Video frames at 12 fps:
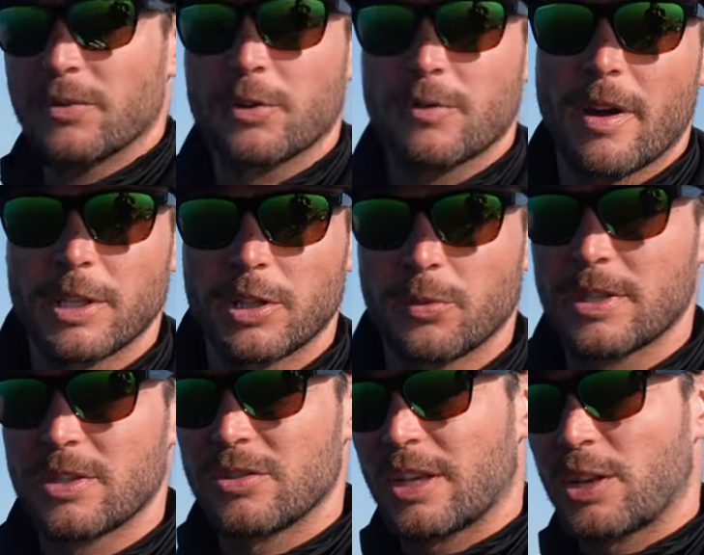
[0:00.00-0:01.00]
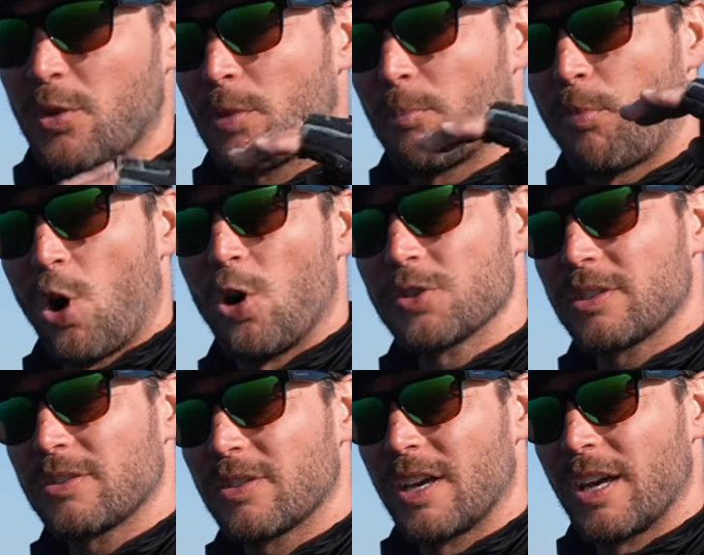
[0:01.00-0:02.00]
of the Gravity Twitch is that you can pause
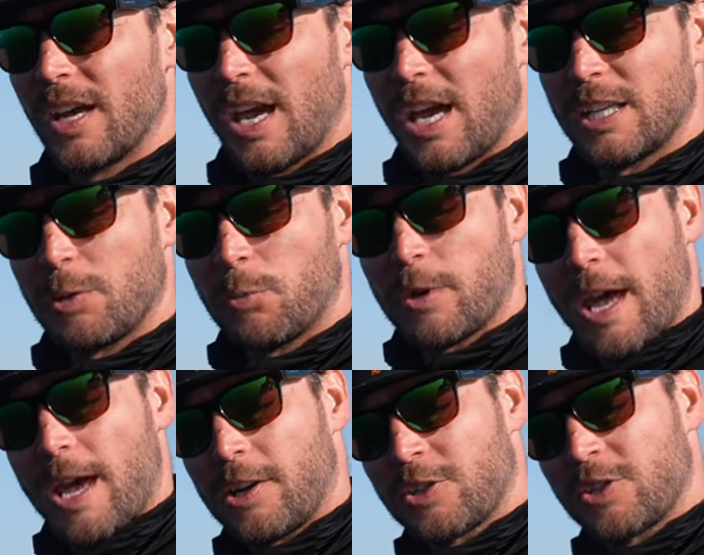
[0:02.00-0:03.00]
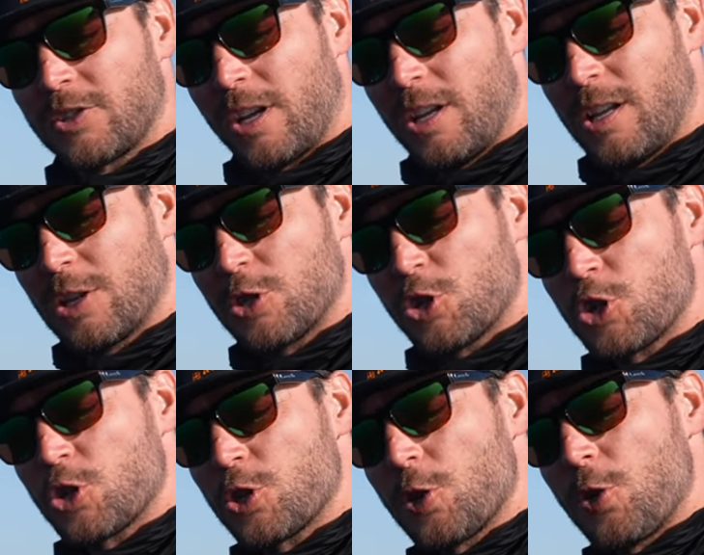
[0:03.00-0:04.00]
it and then when hanging still and
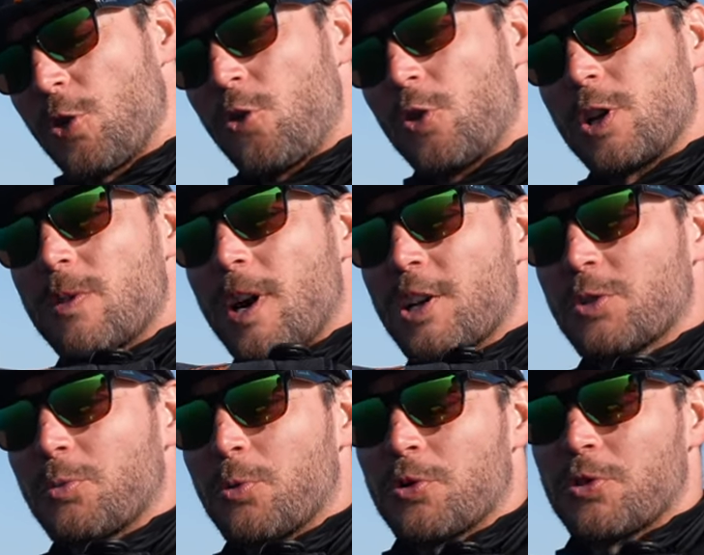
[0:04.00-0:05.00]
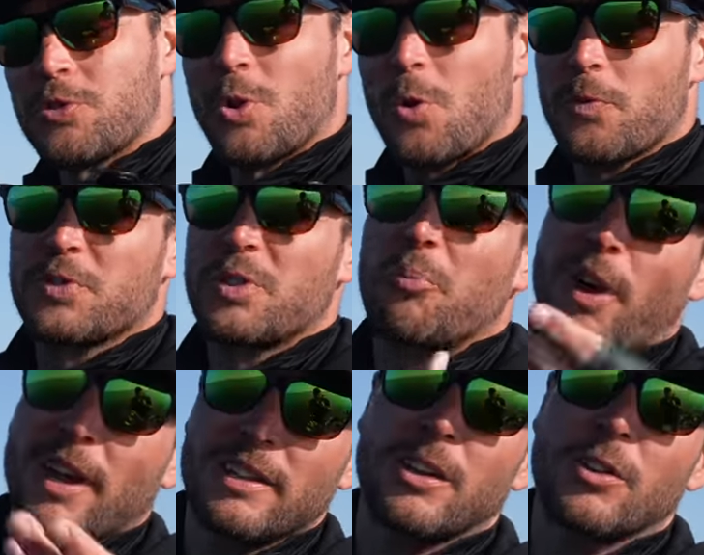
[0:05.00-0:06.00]
slowly rise towards the surface,
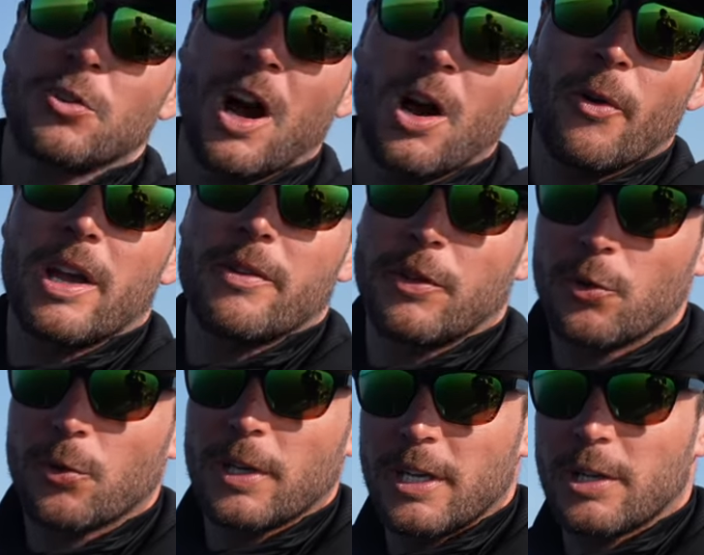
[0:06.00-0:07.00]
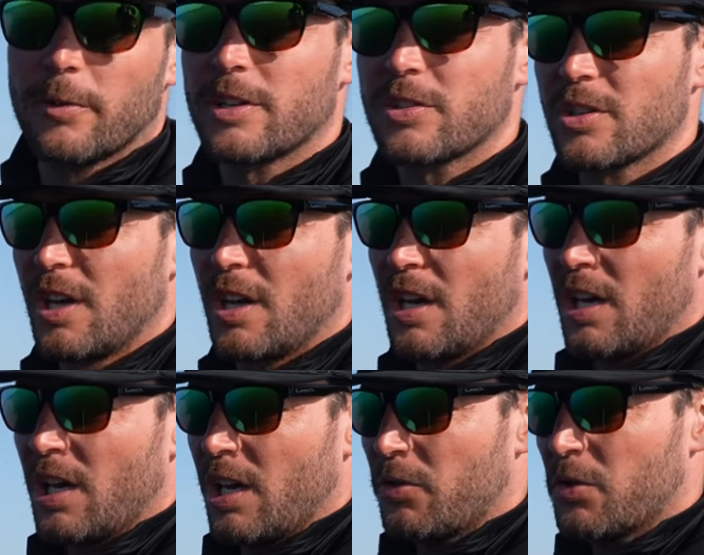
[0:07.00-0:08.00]
depending on how heavy your leader is.
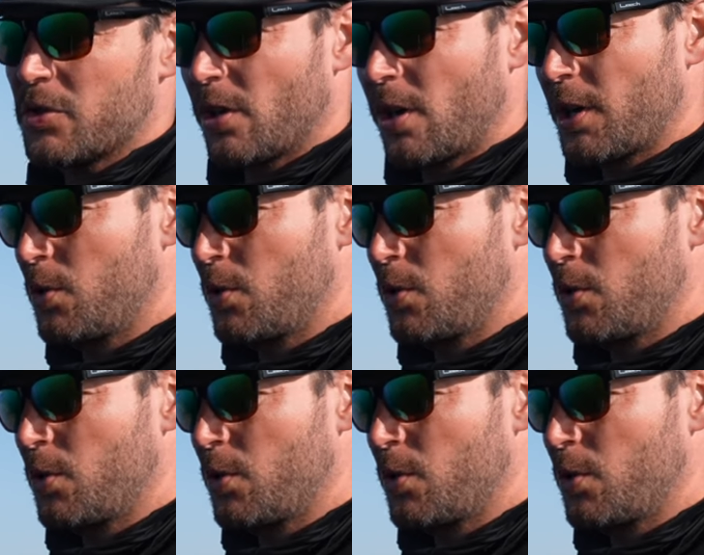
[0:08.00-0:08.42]
If you start